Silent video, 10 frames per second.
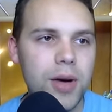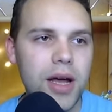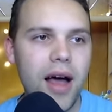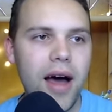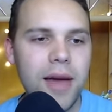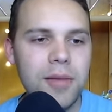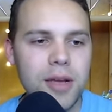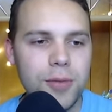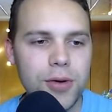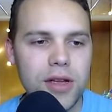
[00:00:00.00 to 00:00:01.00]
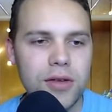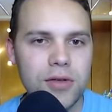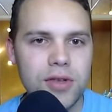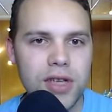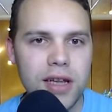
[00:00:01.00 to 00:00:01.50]
but I'm going to put
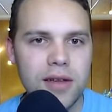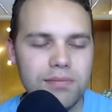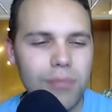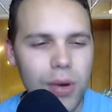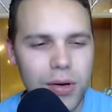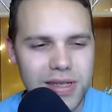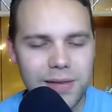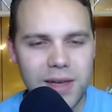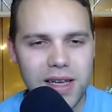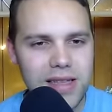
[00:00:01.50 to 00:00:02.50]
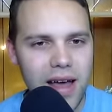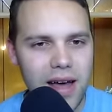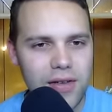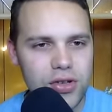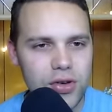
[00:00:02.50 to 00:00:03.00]
Yunjin, mostly because I
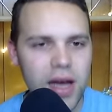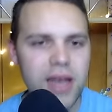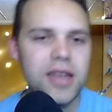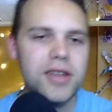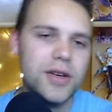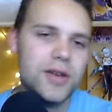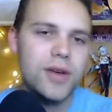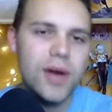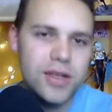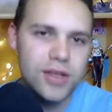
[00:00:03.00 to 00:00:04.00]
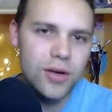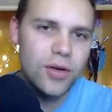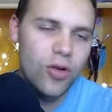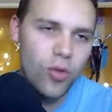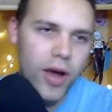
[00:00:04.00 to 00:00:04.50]
haven't tried Itto, so I don't
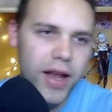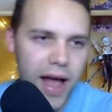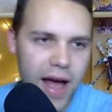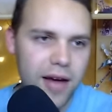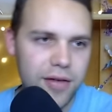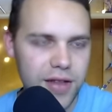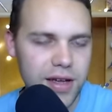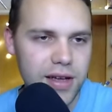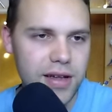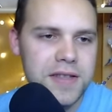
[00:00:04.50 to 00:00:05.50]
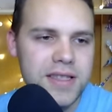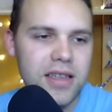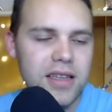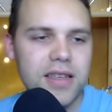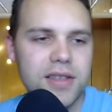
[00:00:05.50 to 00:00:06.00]
quite have the
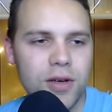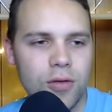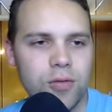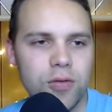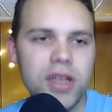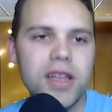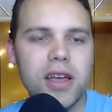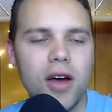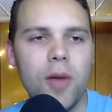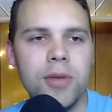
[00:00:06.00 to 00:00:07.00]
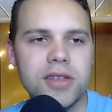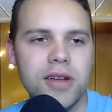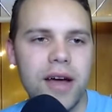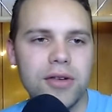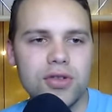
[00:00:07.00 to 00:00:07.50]
facilities to really comment on
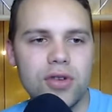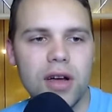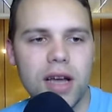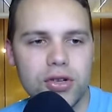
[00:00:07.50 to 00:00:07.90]
how strong I